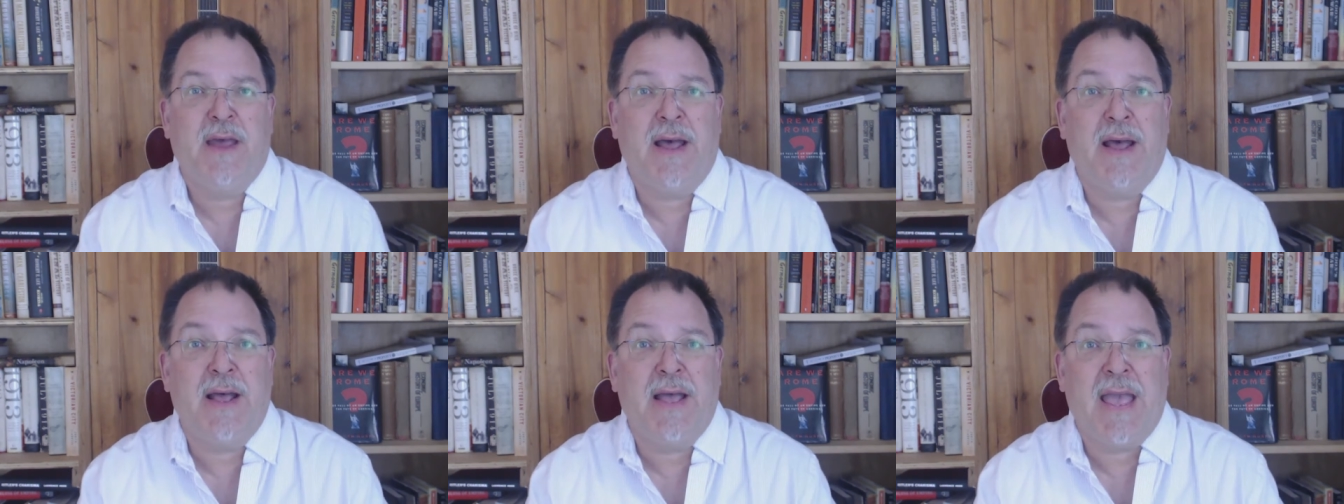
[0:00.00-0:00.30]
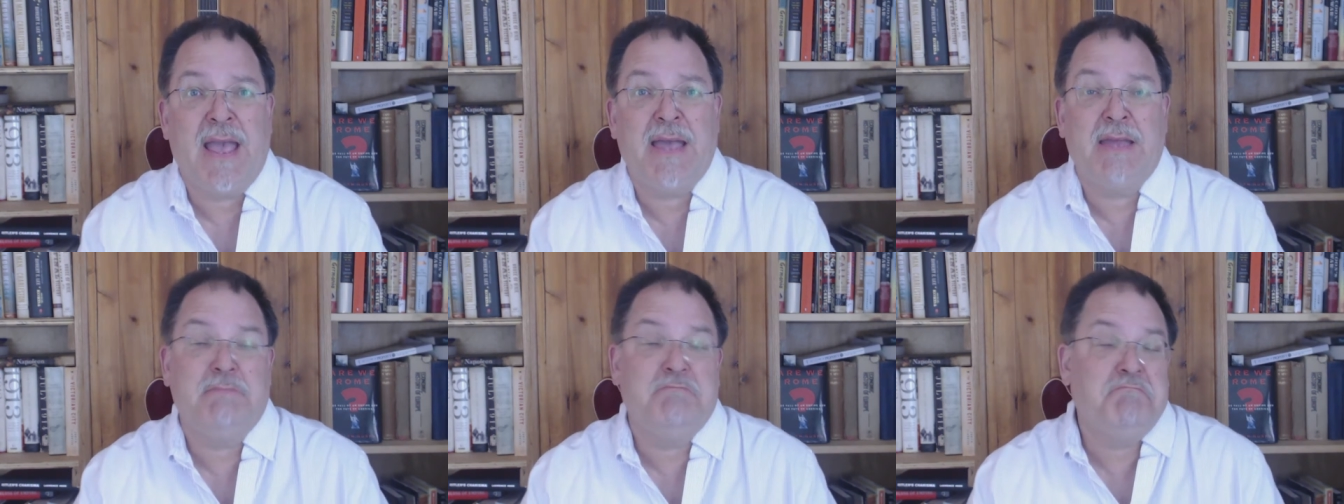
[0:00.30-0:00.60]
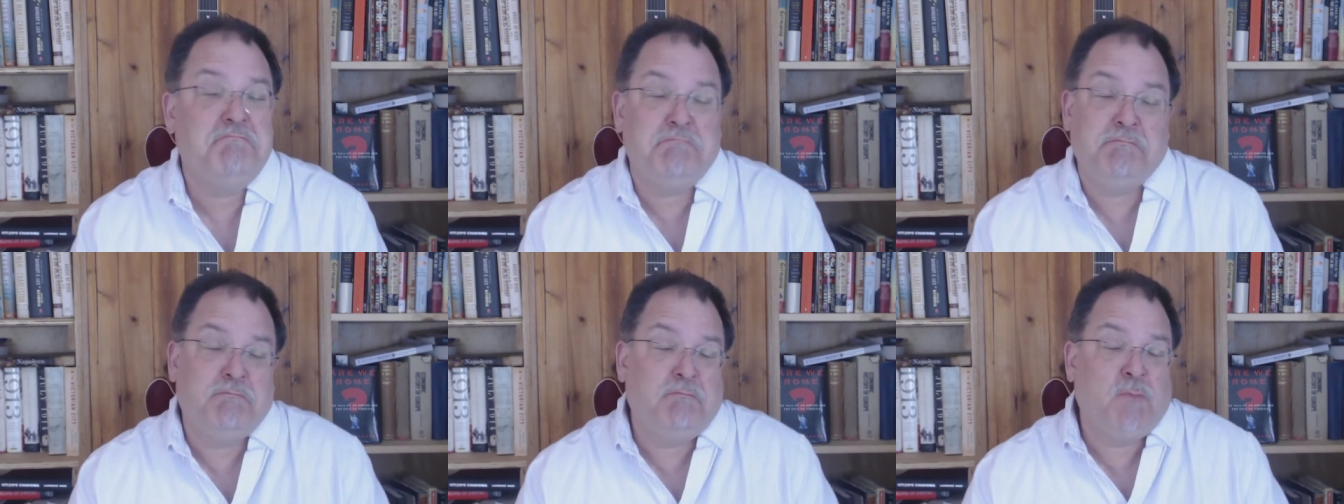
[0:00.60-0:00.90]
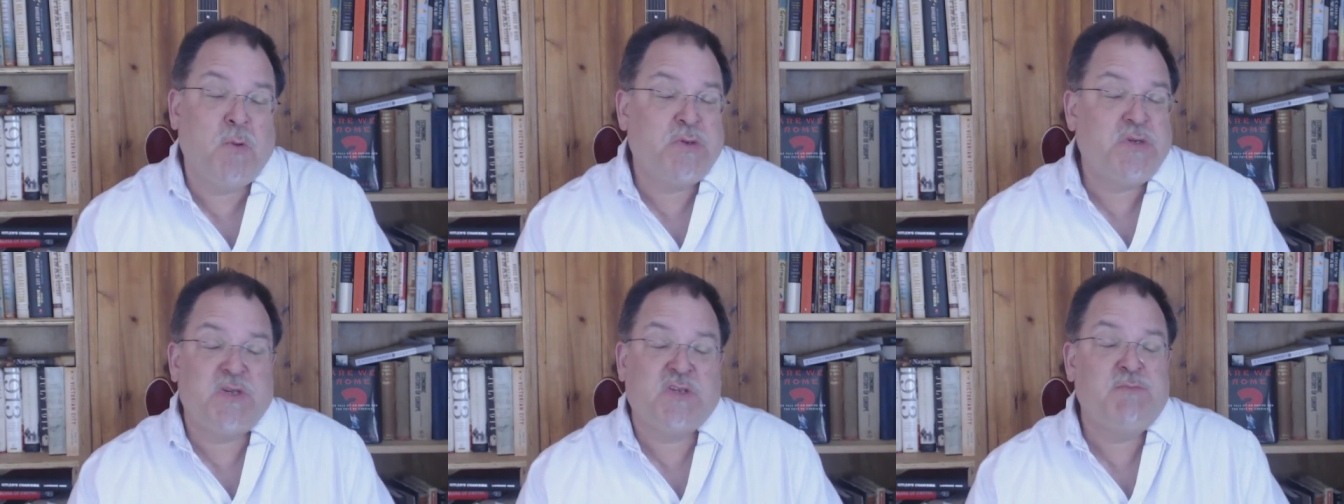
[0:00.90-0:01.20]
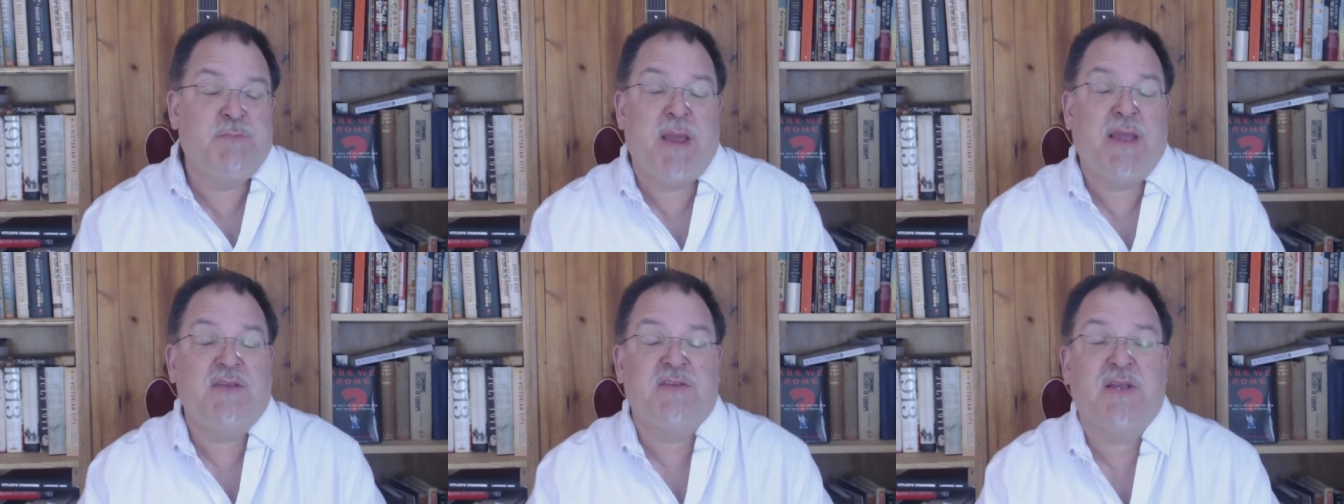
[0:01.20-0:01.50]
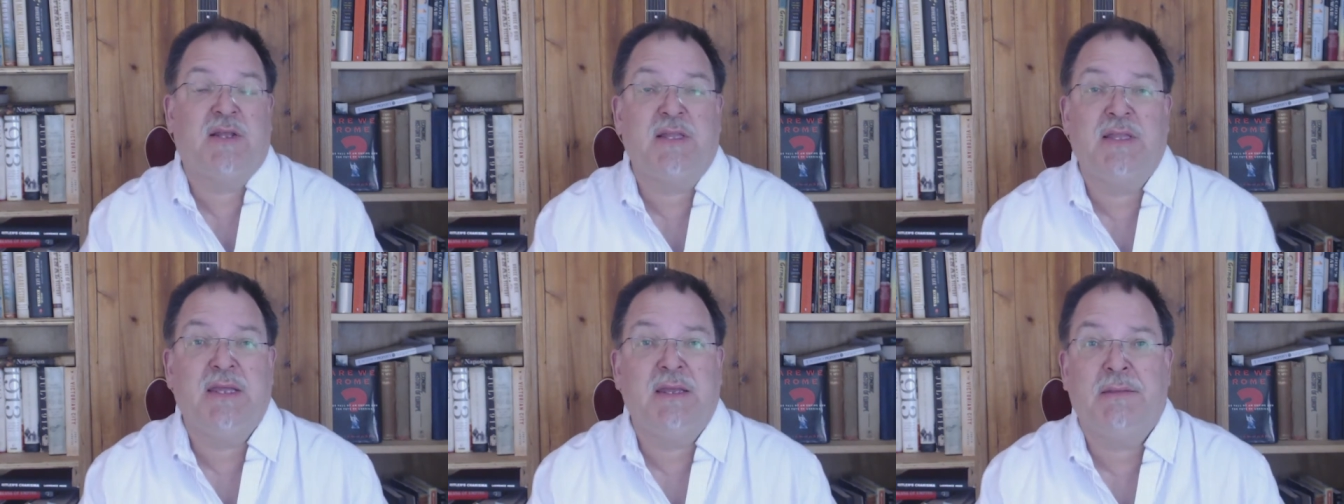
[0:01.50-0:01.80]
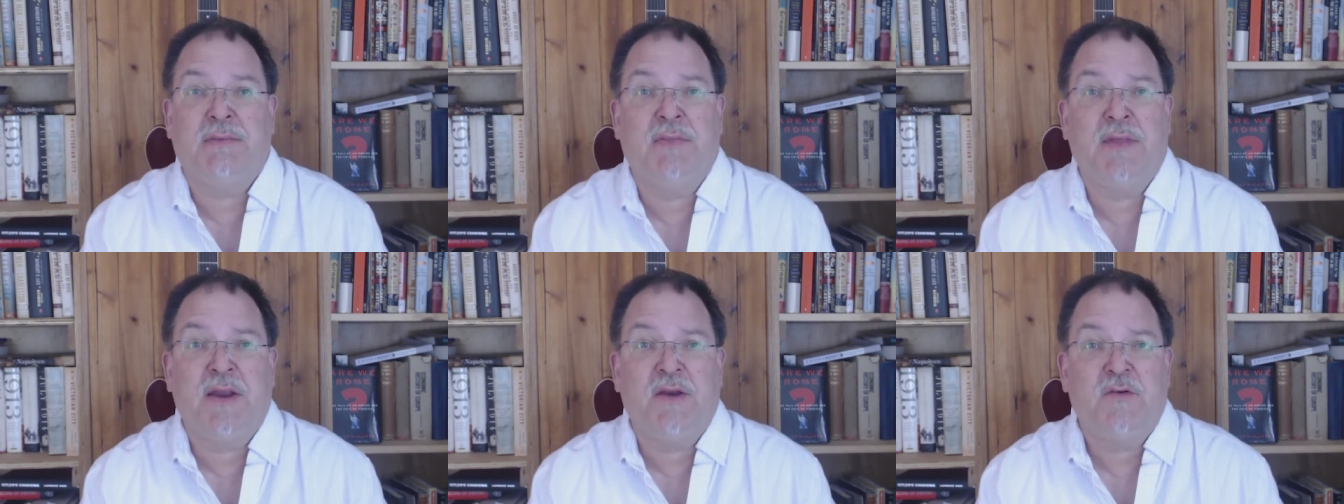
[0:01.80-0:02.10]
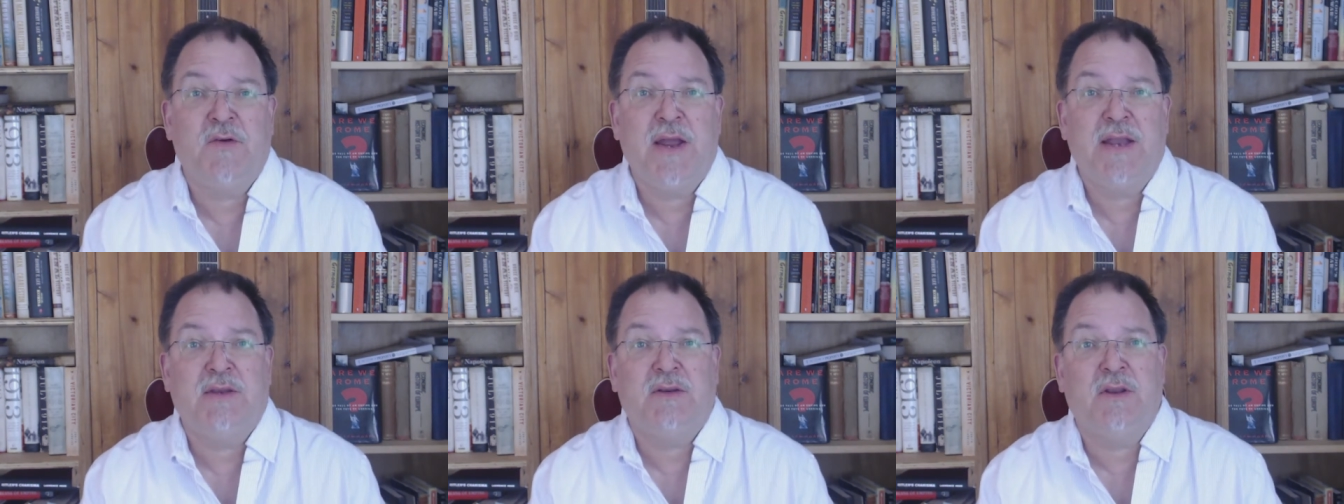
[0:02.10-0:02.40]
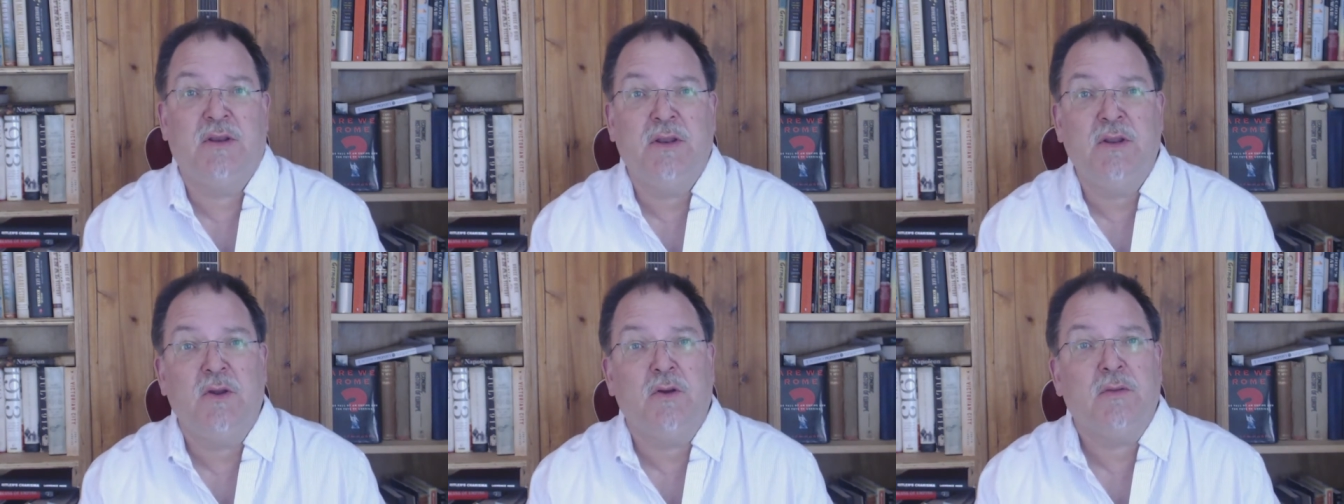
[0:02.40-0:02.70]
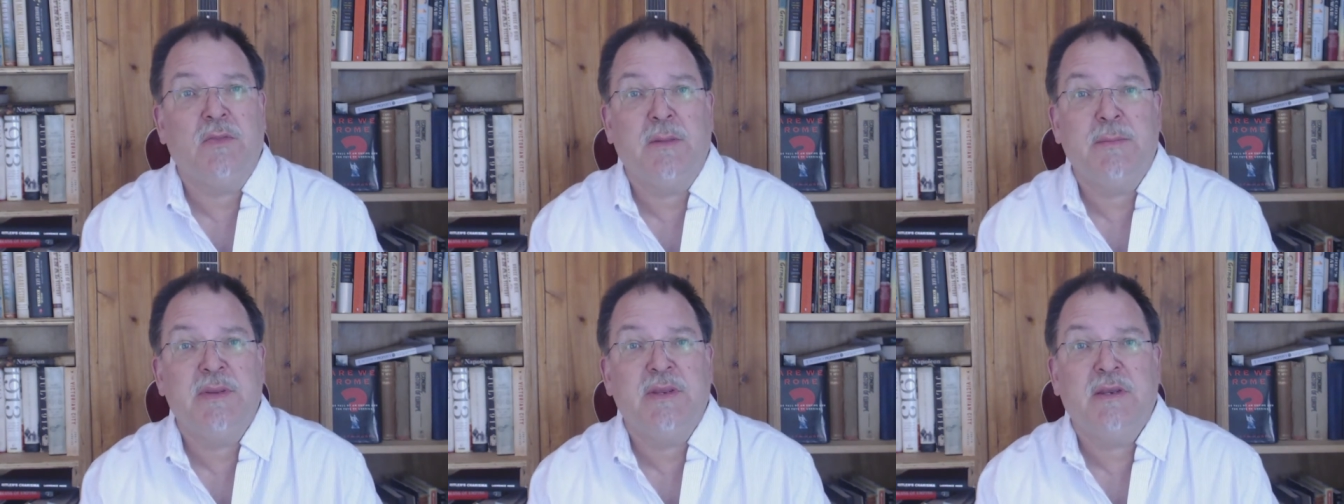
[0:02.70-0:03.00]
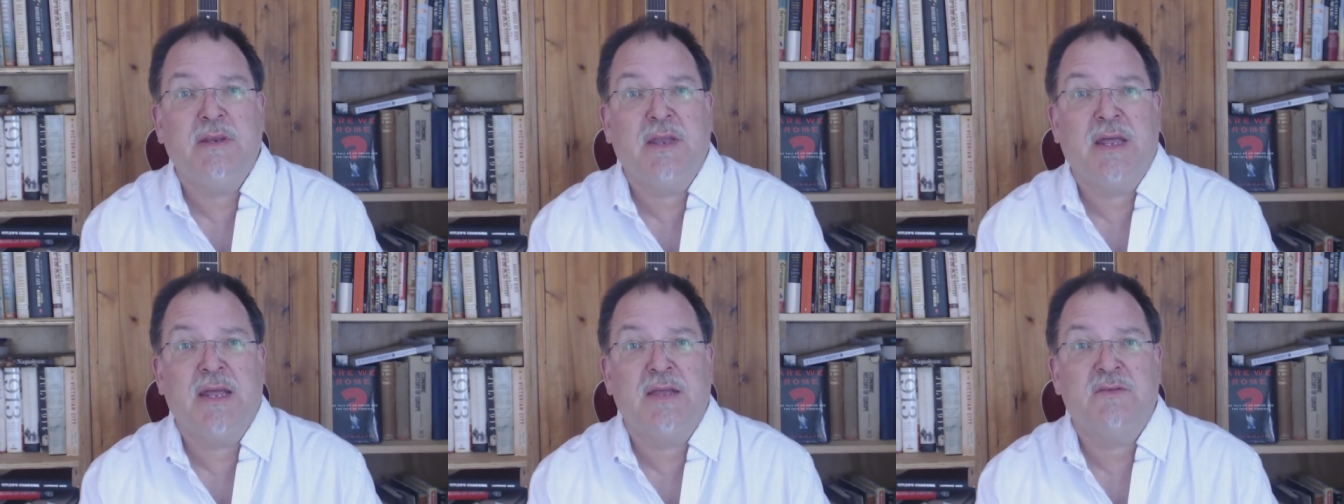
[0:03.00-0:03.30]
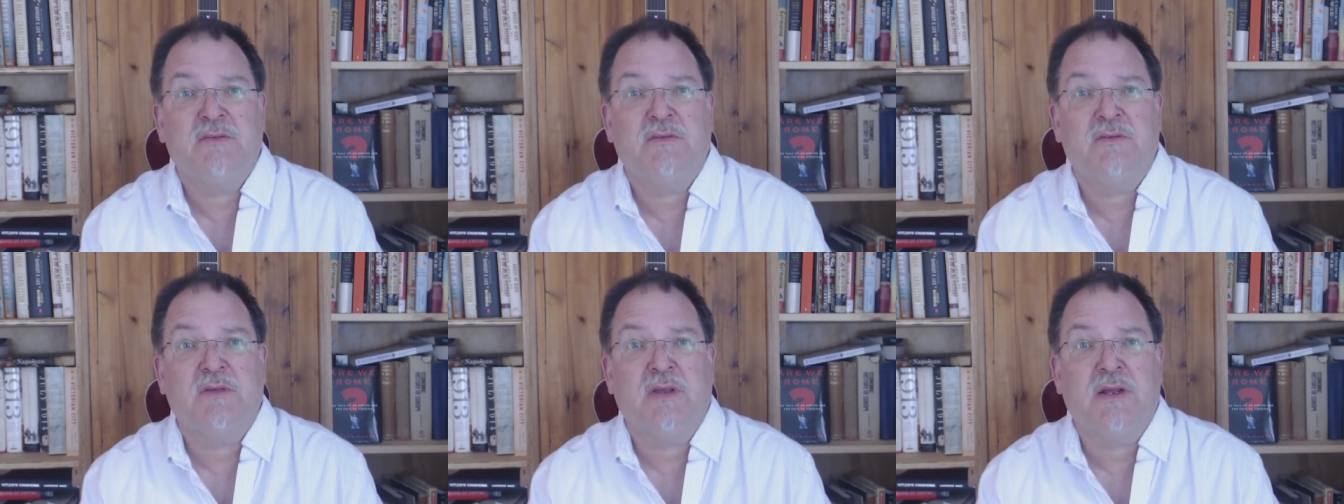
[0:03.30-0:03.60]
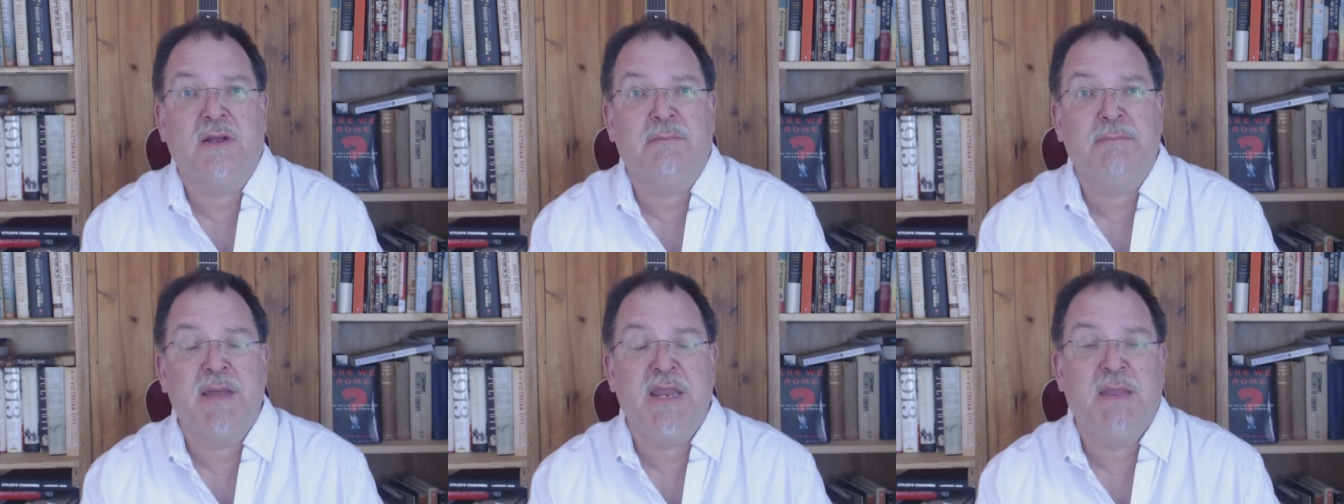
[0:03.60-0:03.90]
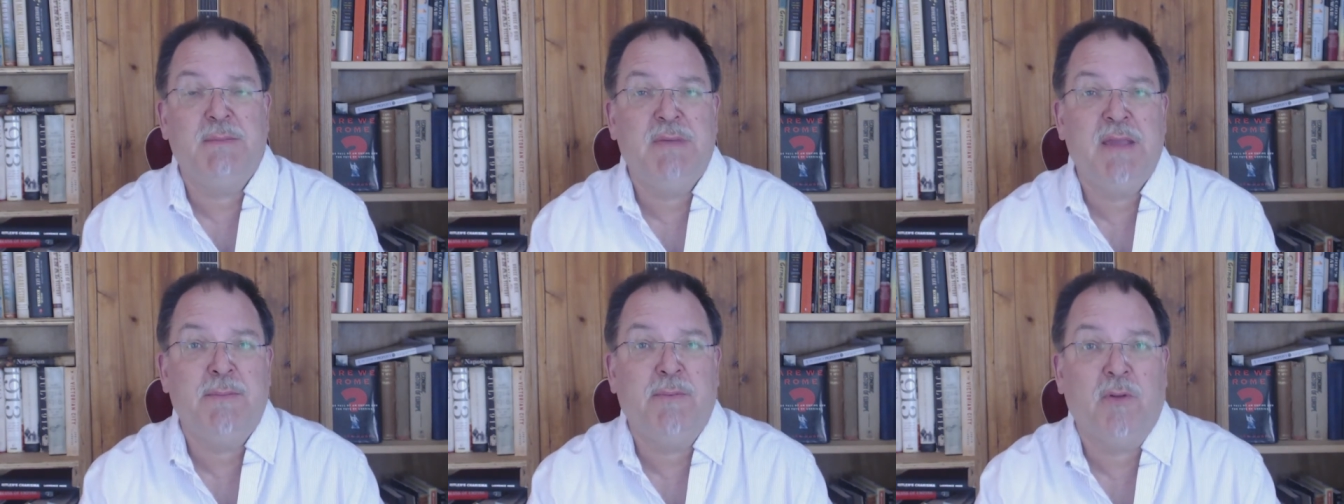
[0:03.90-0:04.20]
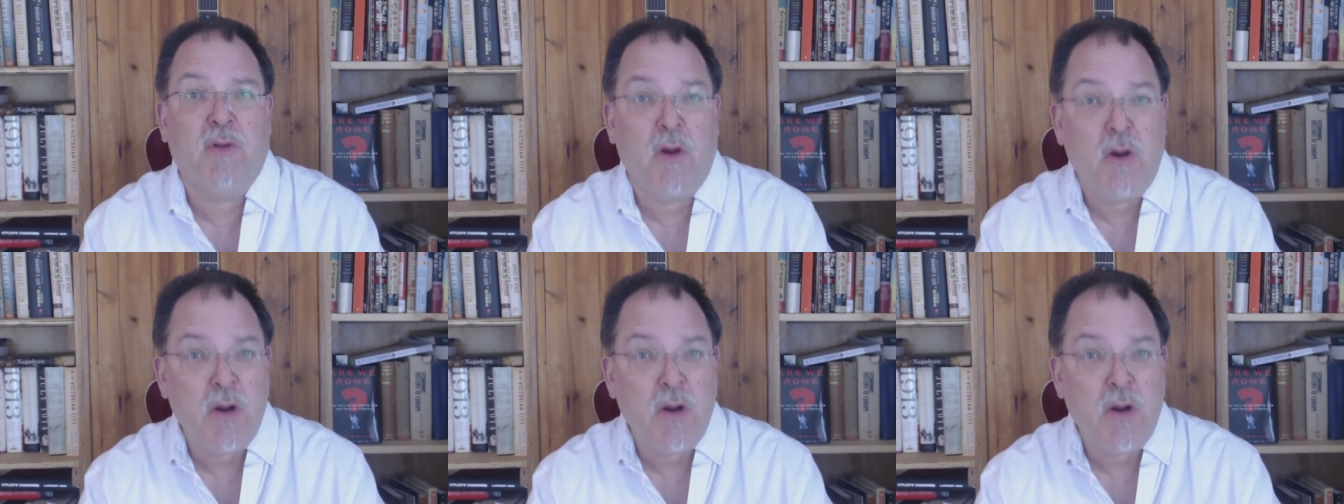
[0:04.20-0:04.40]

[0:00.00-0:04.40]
uh, and which is basically their right to do. I mean, as uh, many people